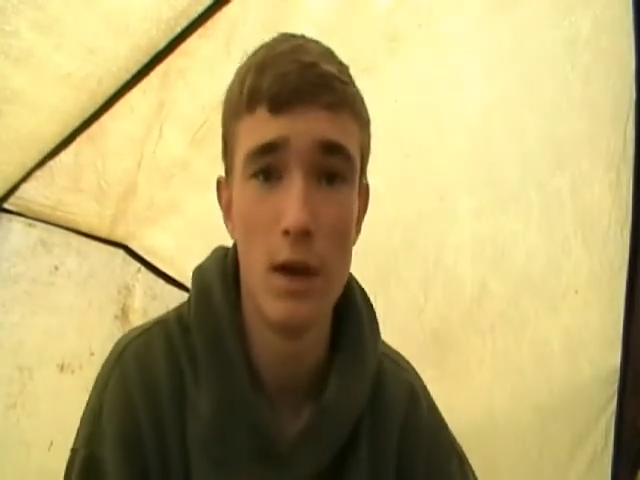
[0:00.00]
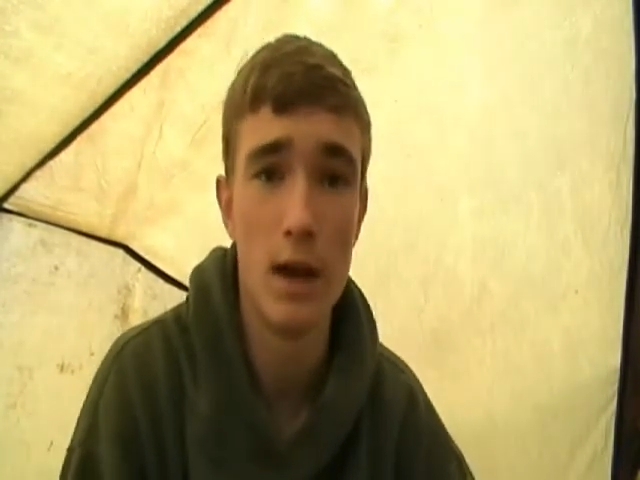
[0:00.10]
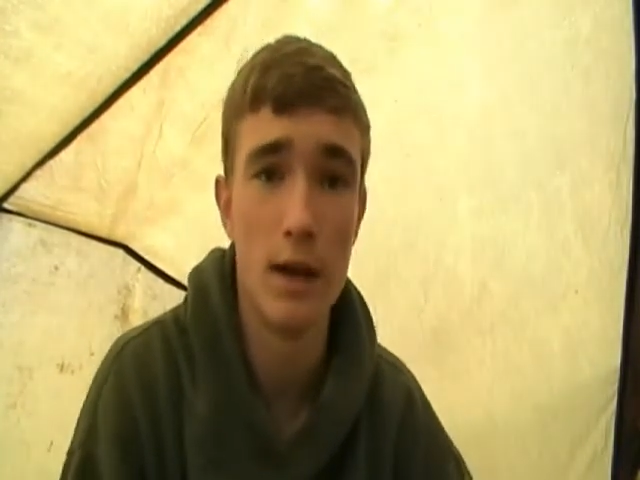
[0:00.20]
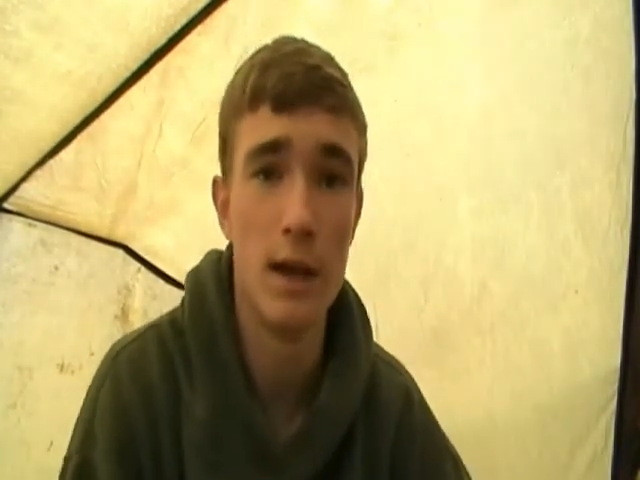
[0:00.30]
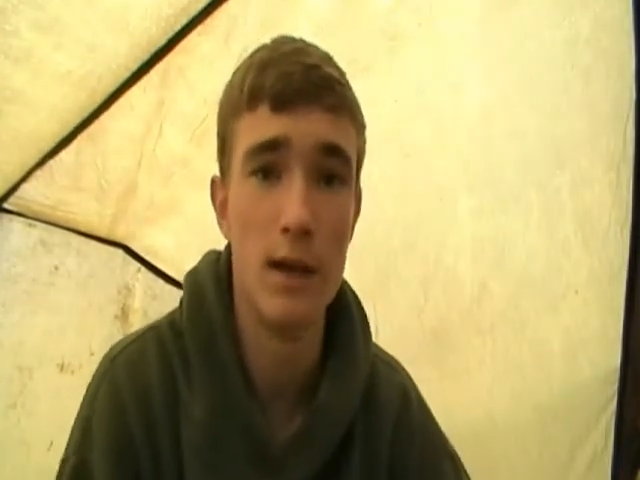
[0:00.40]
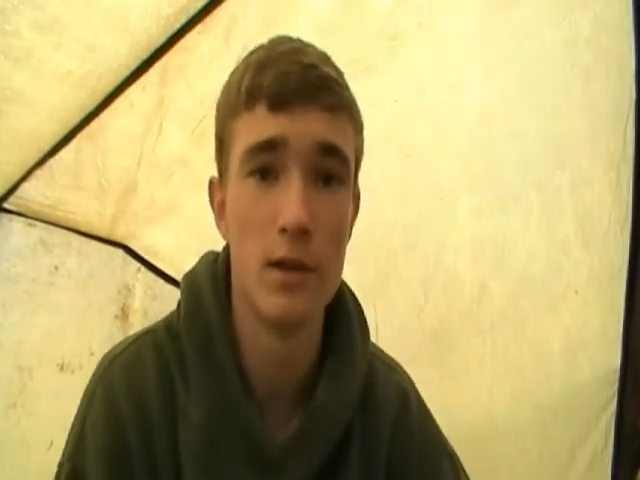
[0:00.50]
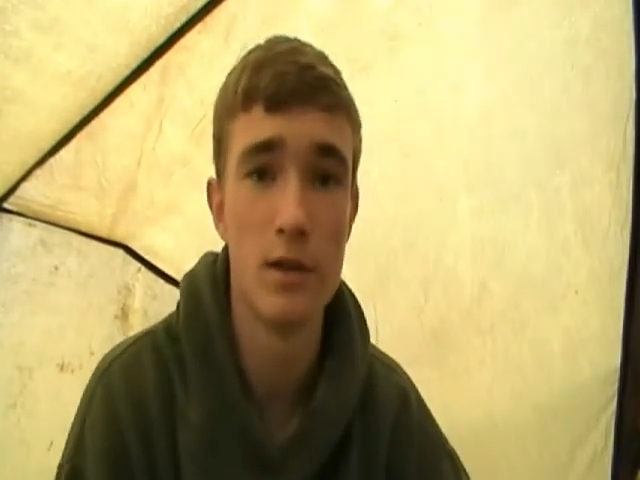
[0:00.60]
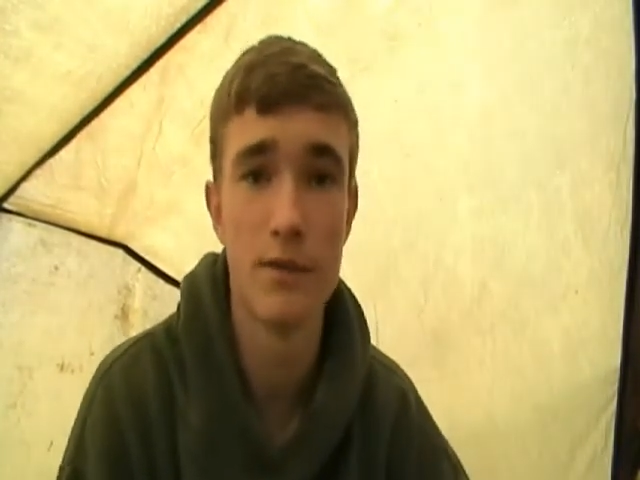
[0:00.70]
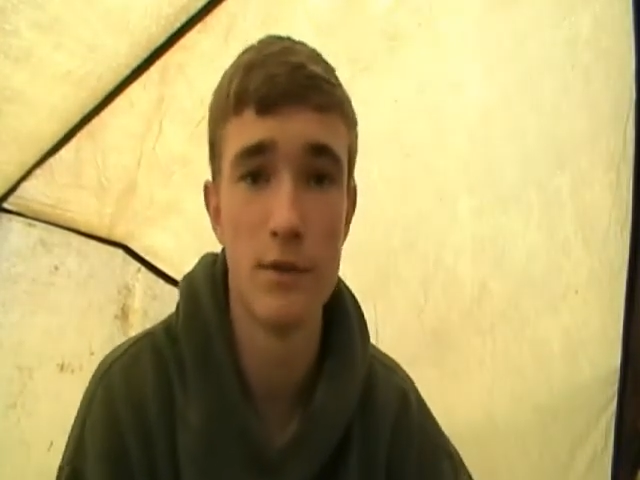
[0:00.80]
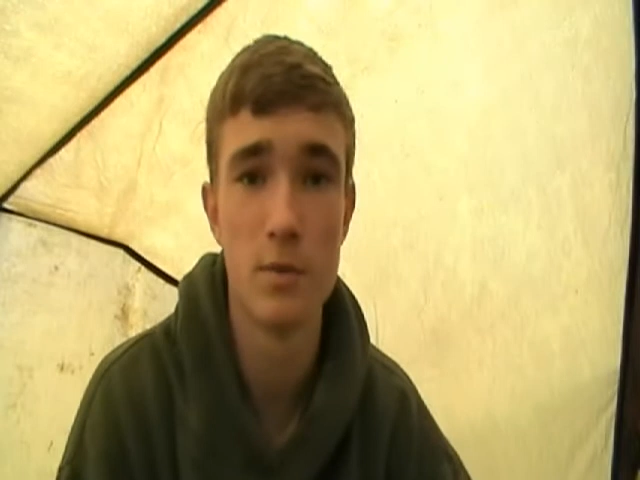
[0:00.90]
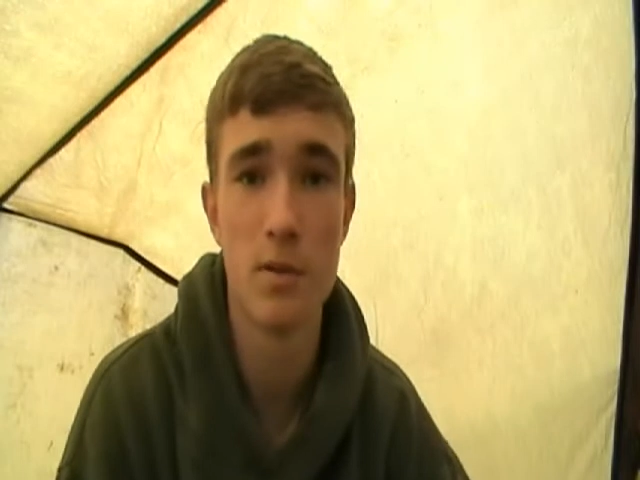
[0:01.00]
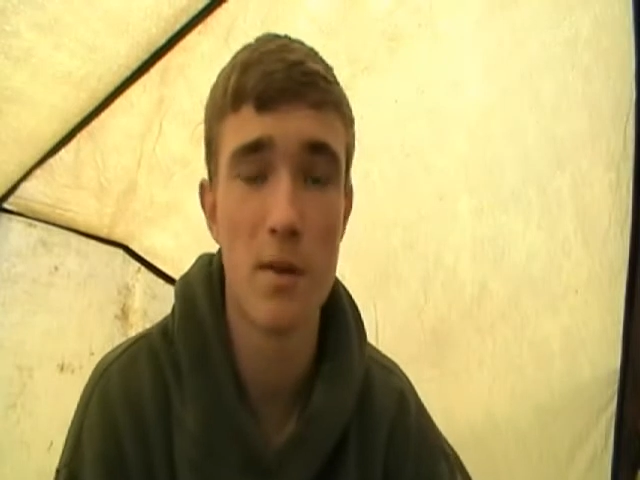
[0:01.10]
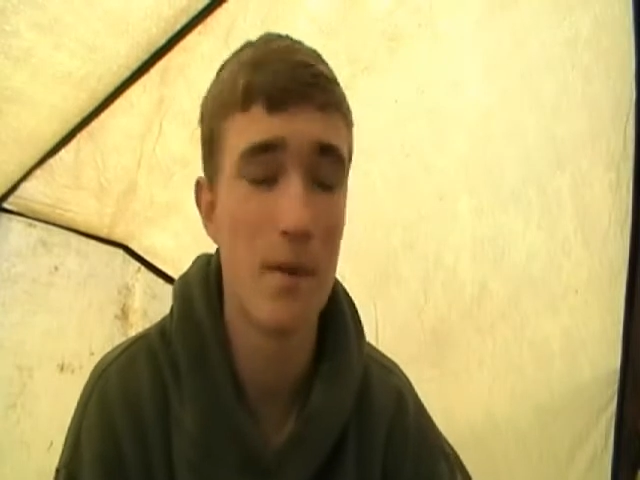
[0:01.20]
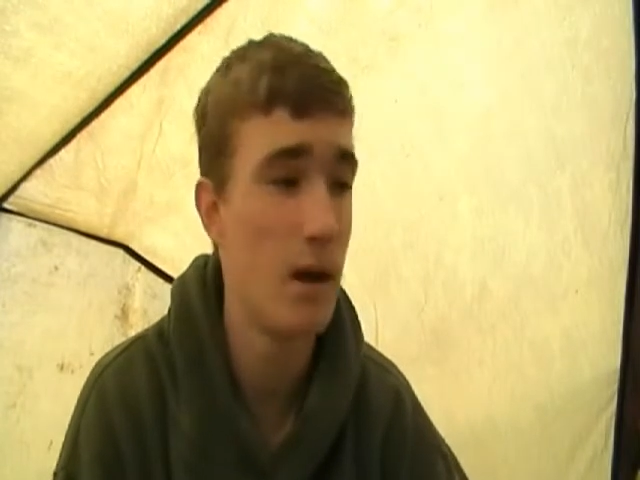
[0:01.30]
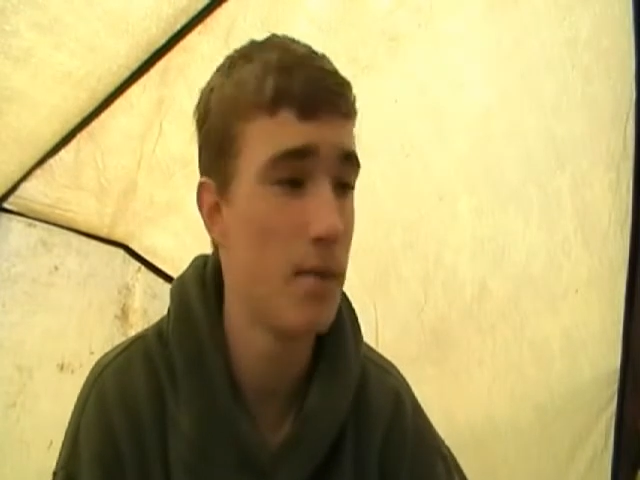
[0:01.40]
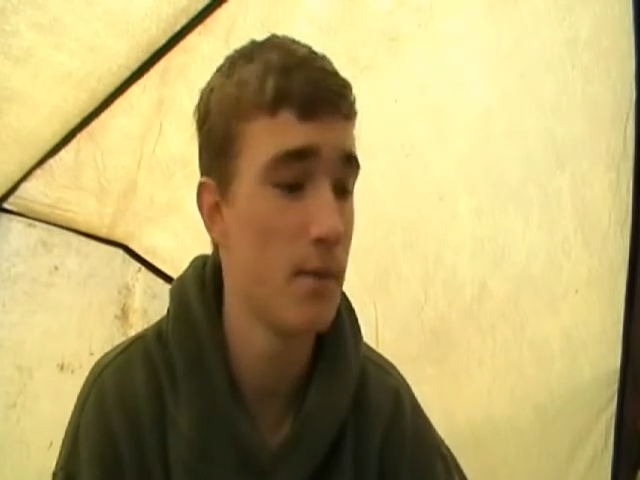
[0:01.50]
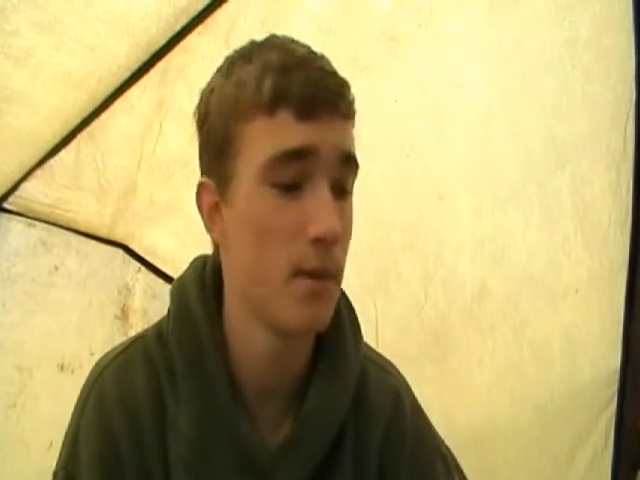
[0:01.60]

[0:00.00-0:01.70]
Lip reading: and a Hinders Fruits pop-up.